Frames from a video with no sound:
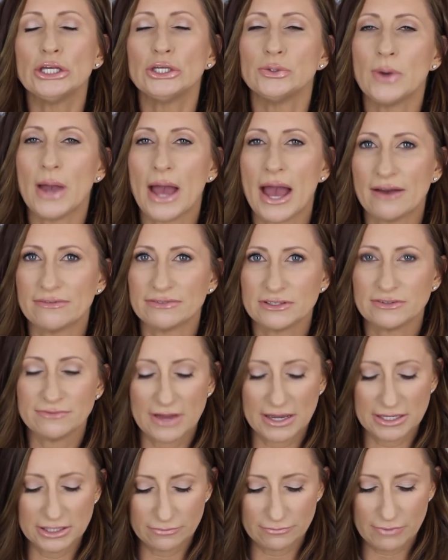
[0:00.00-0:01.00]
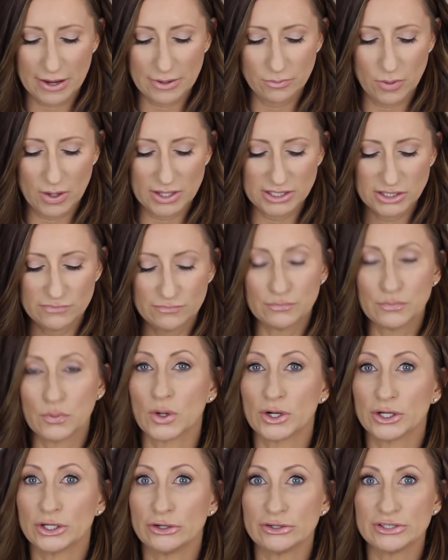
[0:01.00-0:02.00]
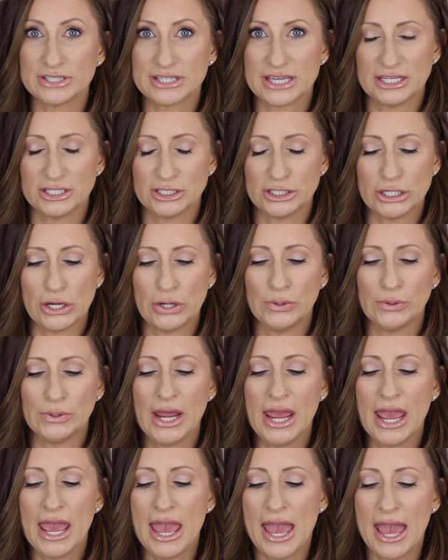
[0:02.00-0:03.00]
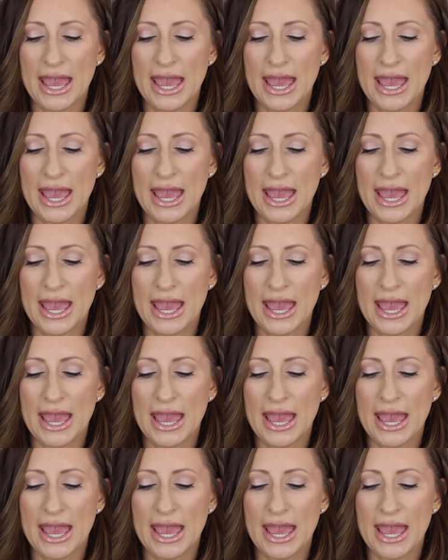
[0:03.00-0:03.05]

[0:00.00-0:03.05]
You have to find the right ones for your skin tone